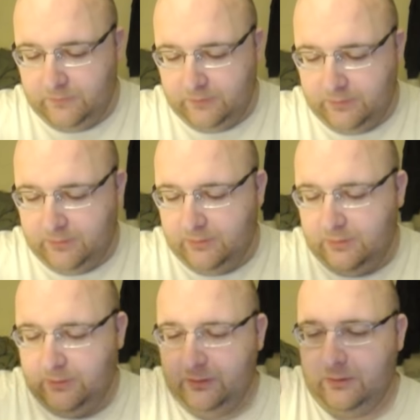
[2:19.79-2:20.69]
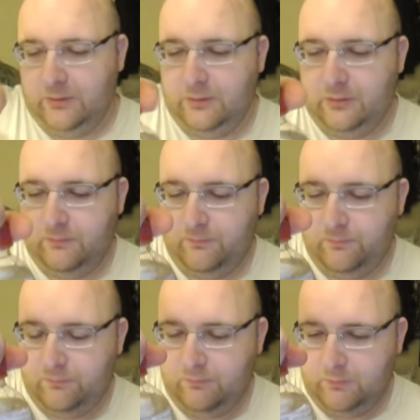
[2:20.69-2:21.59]

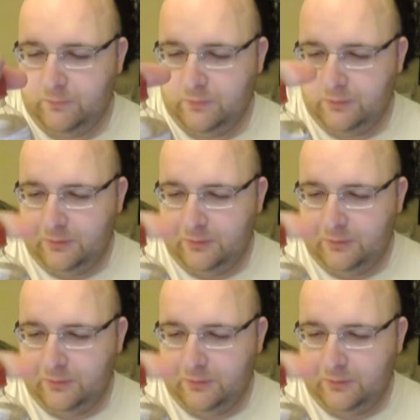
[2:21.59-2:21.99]
[no speech]